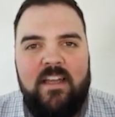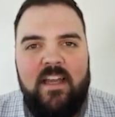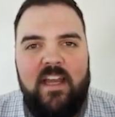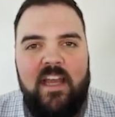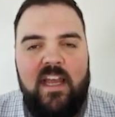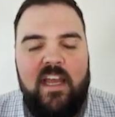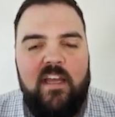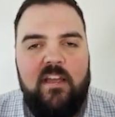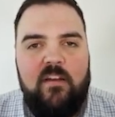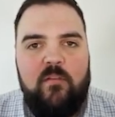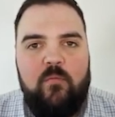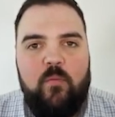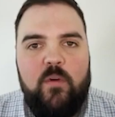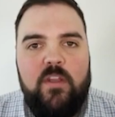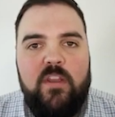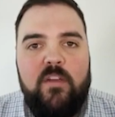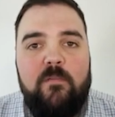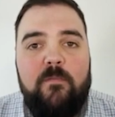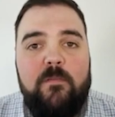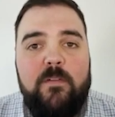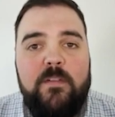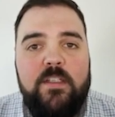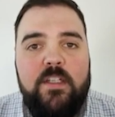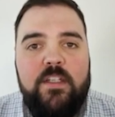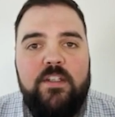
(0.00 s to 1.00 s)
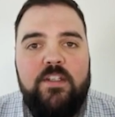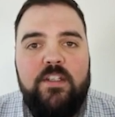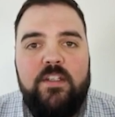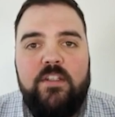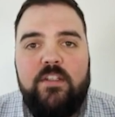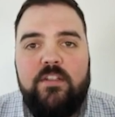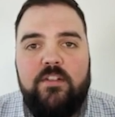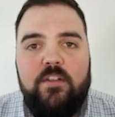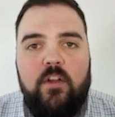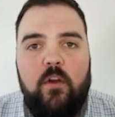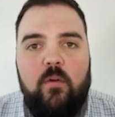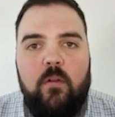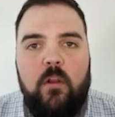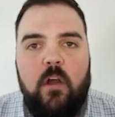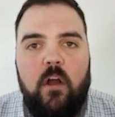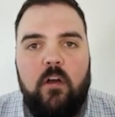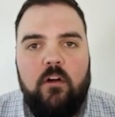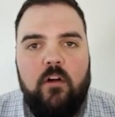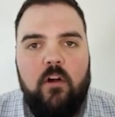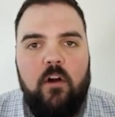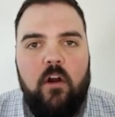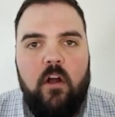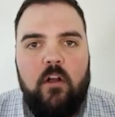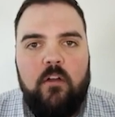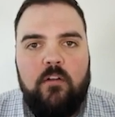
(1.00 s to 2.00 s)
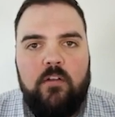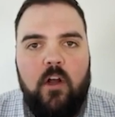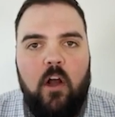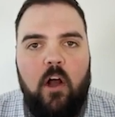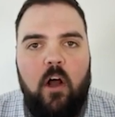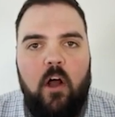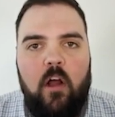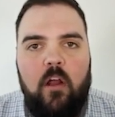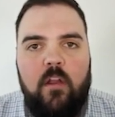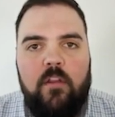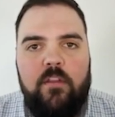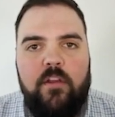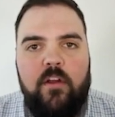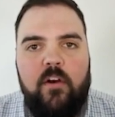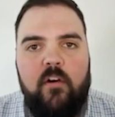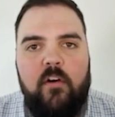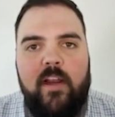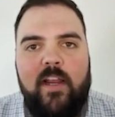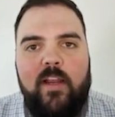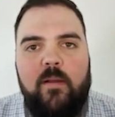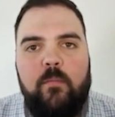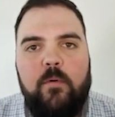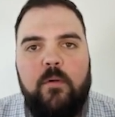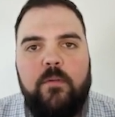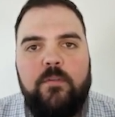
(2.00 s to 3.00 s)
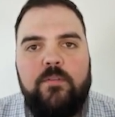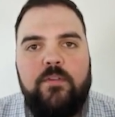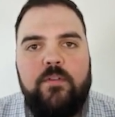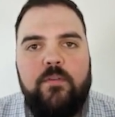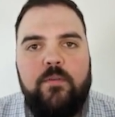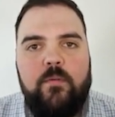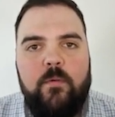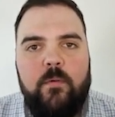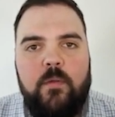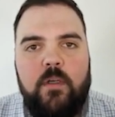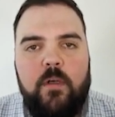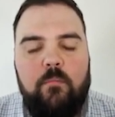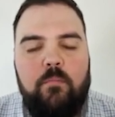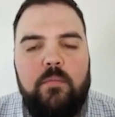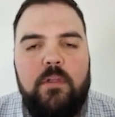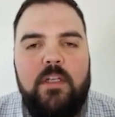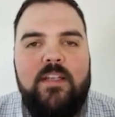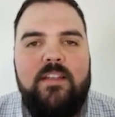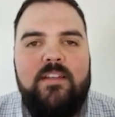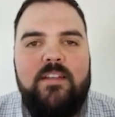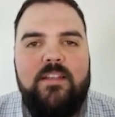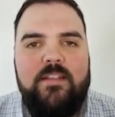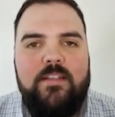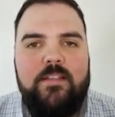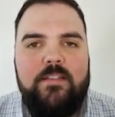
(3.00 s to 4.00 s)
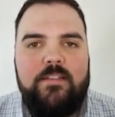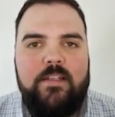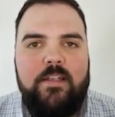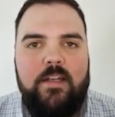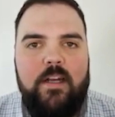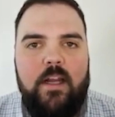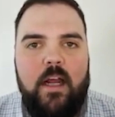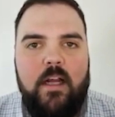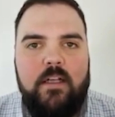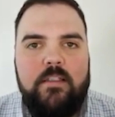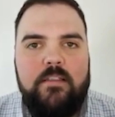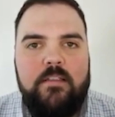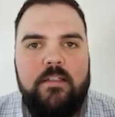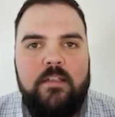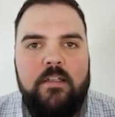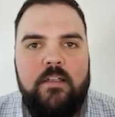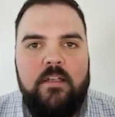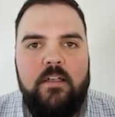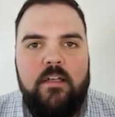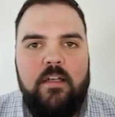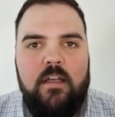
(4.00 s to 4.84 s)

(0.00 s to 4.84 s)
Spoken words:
and when the physician is no longer on call, they're able to completely disconnect,